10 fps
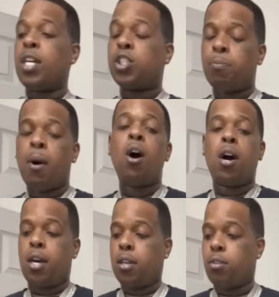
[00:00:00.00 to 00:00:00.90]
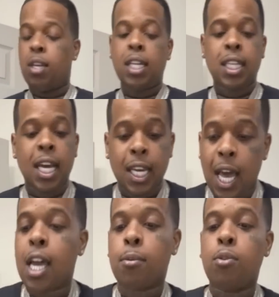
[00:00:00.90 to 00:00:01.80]
Smart, you niggas ain't
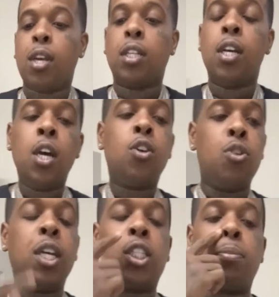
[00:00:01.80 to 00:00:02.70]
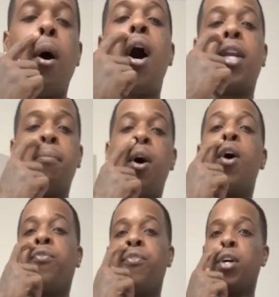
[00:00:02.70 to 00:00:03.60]
lame. You niggas smart in the
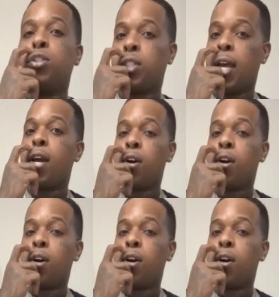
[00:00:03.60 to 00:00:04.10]
motherfucker. You